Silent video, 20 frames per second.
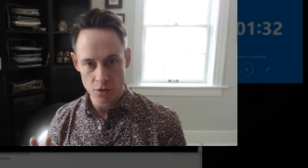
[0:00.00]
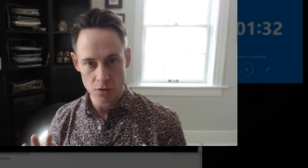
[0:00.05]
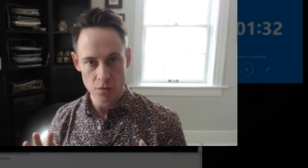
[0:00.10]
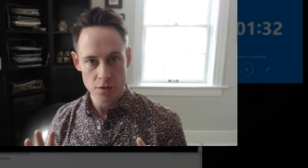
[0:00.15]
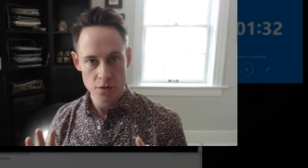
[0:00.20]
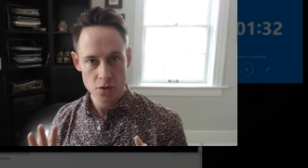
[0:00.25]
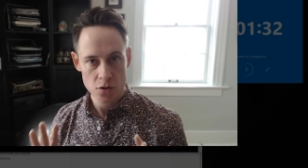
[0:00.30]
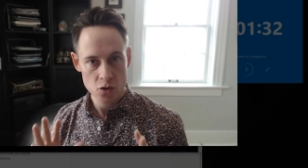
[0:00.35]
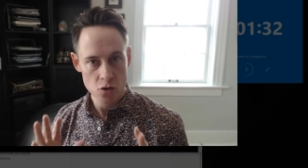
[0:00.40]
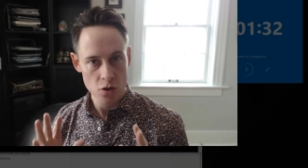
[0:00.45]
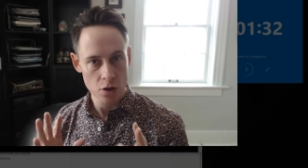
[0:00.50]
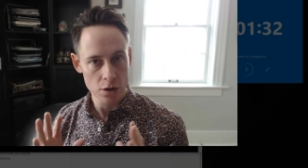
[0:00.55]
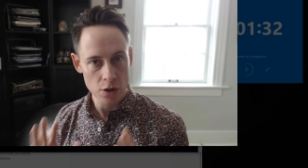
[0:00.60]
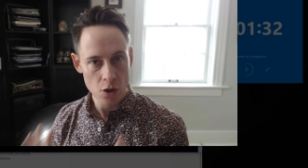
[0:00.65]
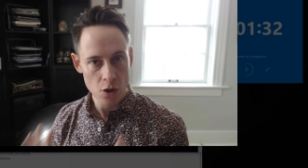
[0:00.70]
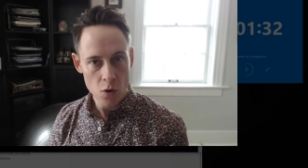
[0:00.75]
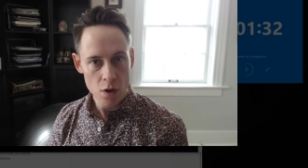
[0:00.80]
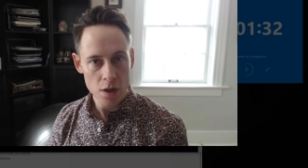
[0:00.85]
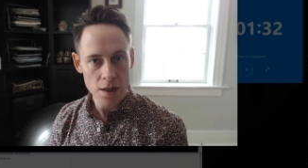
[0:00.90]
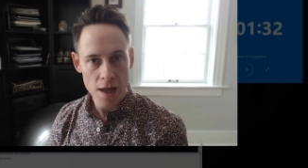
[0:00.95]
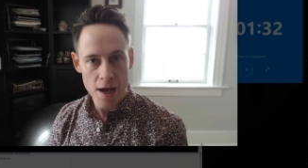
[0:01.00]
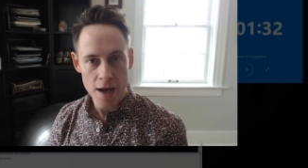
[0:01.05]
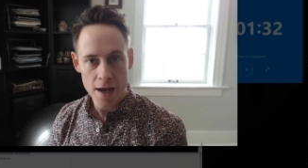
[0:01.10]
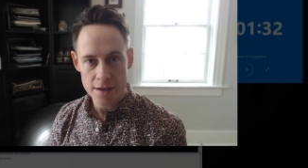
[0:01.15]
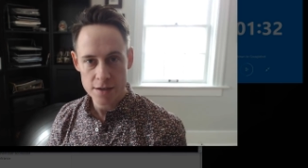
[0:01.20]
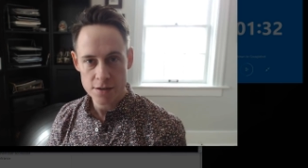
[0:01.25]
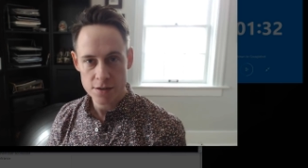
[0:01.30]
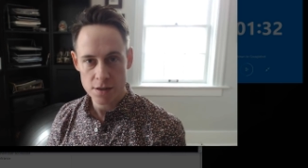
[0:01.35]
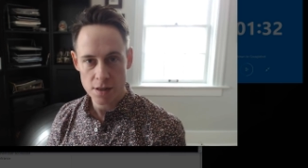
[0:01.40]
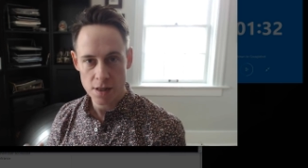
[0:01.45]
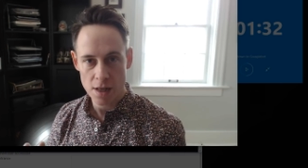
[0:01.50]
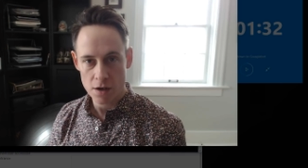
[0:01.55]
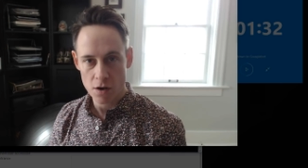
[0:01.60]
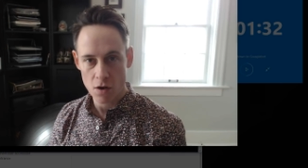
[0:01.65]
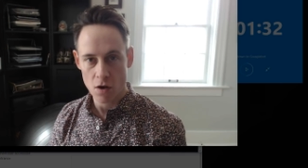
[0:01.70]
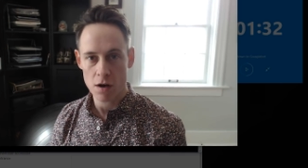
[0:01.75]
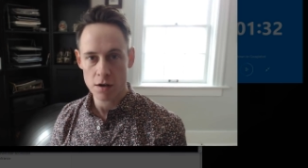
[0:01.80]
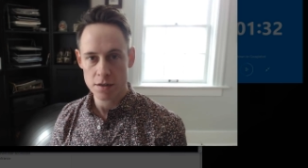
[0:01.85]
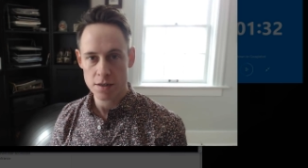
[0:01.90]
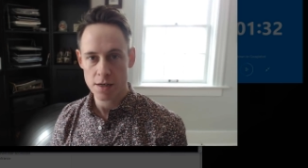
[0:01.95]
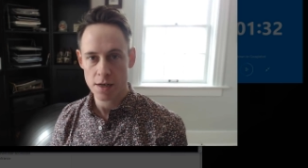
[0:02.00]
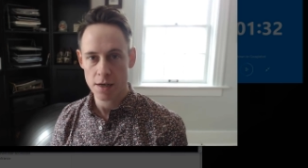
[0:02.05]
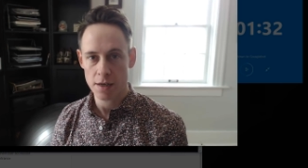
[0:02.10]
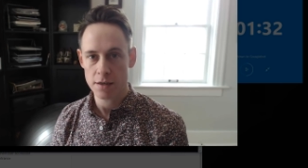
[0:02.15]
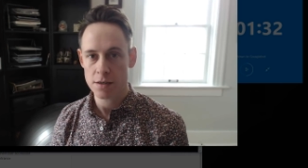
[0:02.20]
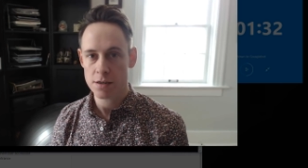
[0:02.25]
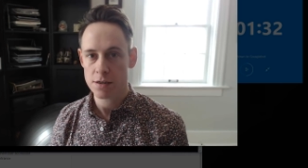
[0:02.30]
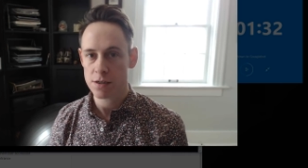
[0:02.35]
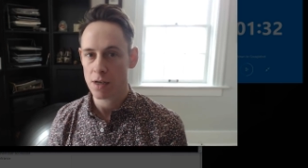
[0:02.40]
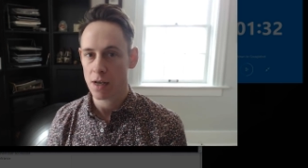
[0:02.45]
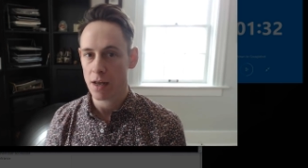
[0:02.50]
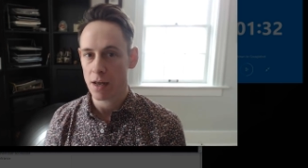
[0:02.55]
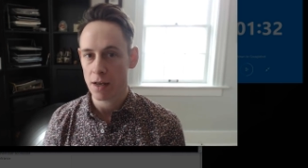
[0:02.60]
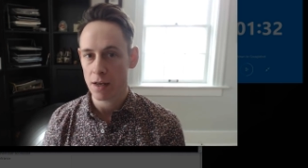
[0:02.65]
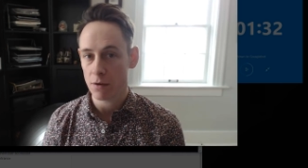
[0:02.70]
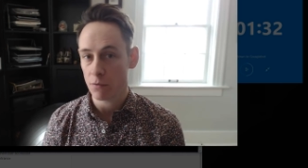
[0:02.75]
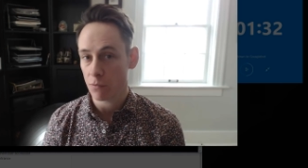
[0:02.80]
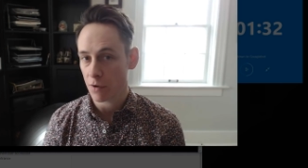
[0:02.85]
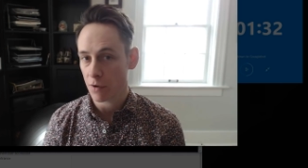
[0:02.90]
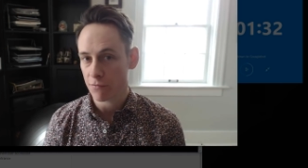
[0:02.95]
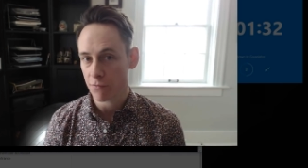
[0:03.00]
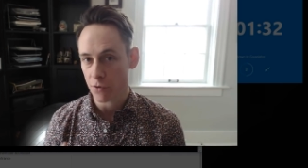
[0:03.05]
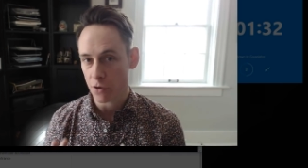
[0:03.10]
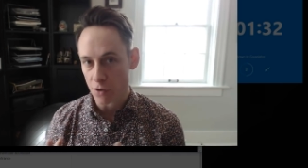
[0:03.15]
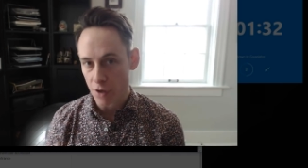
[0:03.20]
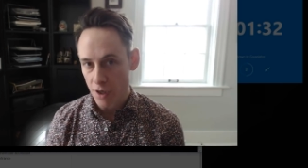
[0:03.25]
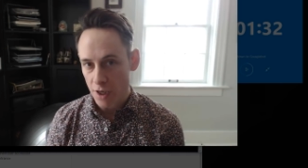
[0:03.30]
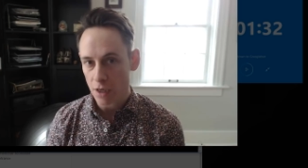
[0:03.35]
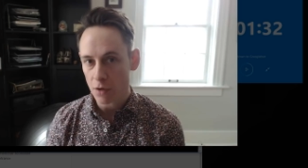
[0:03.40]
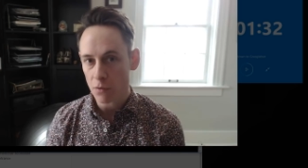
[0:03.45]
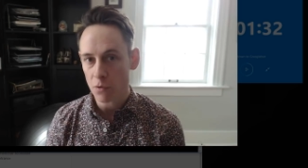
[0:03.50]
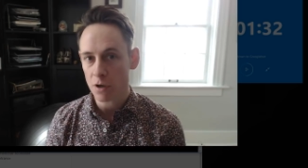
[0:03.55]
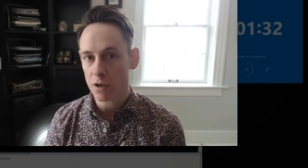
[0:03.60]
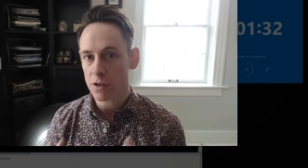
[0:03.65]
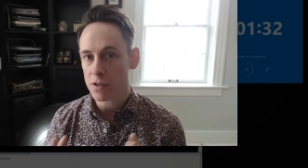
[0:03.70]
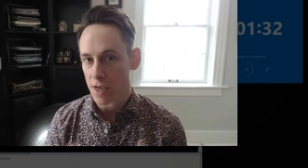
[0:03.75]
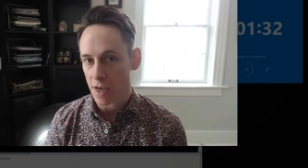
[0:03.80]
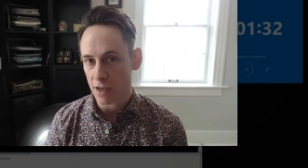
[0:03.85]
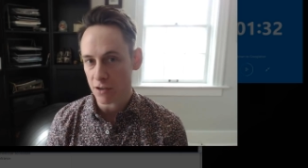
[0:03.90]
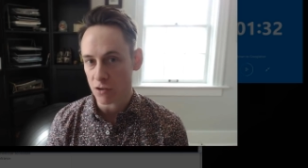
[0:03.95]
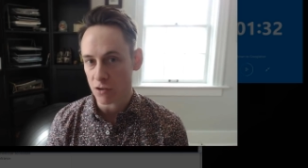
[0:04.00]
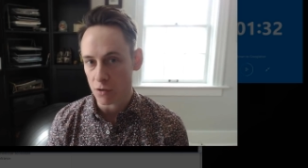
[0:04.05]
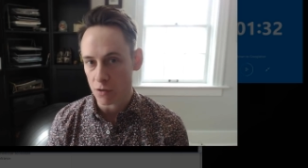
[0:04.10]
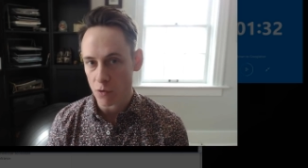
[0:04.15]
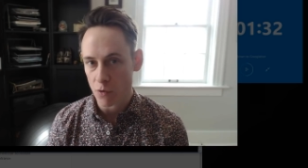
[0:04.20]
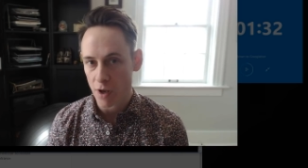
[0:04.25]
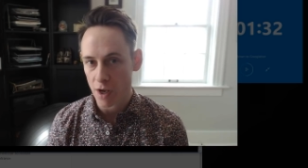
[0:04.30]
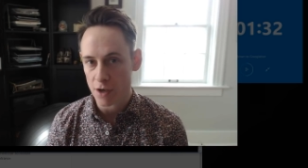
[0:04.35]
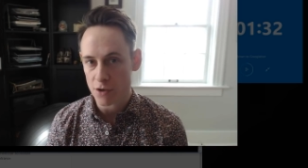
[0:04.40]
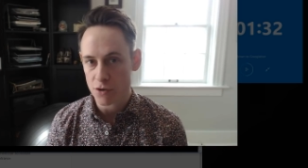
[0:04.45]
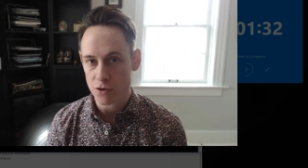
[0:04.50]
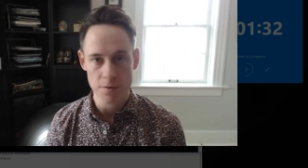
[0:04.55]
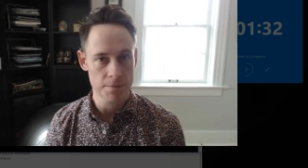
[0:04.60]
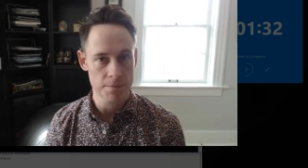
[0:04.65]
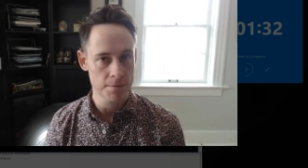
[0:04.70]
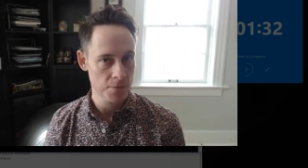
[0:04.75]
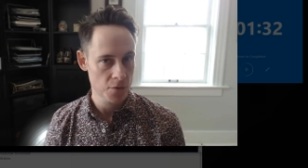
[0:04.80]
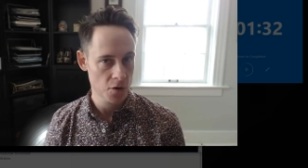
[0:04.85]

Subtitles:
You sort of localize that content for your keywords and your location.